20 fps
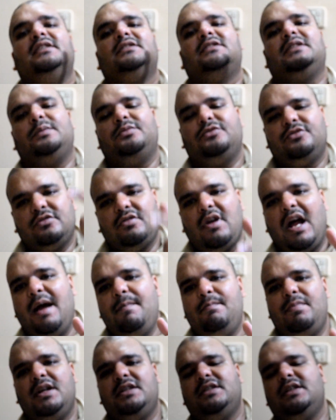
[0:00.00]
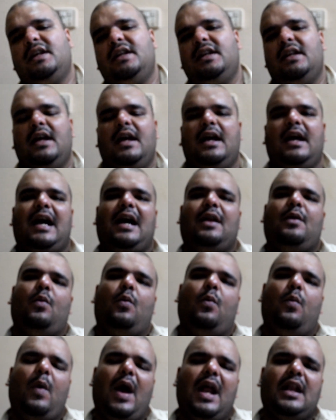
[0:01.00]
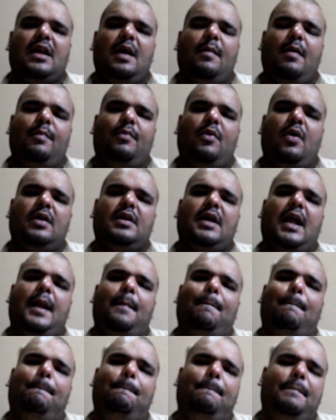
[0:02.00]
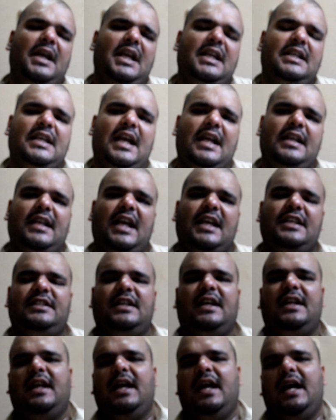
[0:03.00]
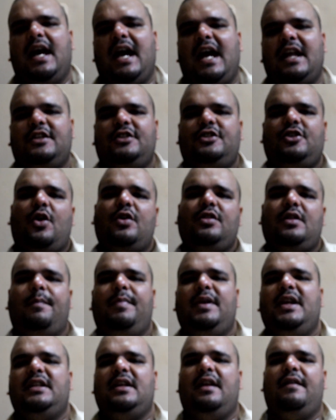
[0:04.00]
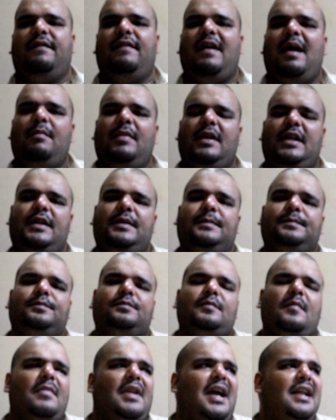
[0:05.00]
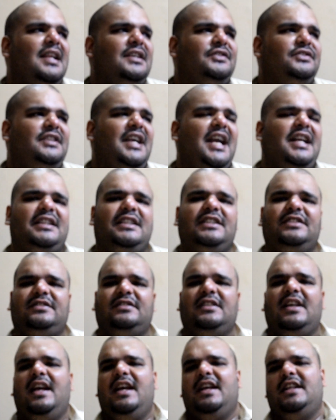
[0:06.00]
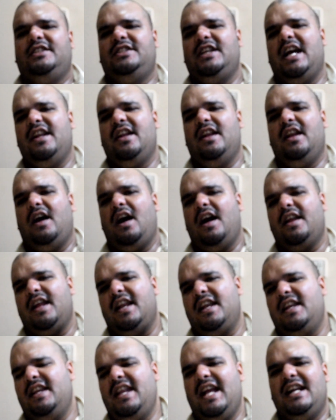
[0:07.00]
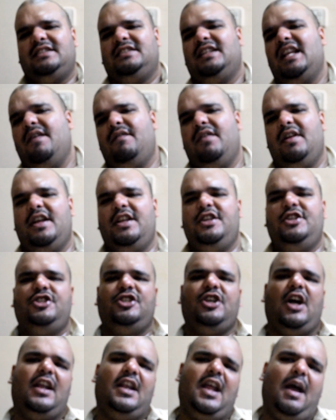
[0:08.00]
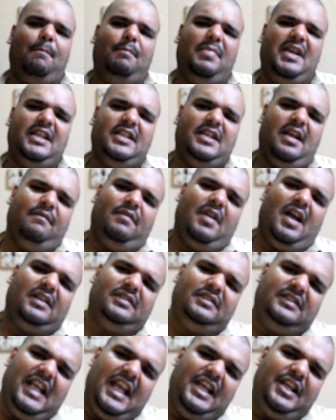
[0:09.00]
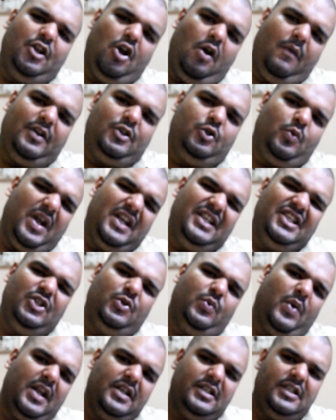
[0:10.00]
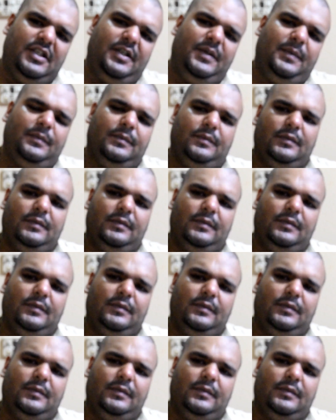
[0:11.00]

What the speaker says: subscribe button, and welcome aboard on BDN Nation and join the BDN family, and let's take this channel on a next level, inshallah. BDN Vlogs taking over 2020.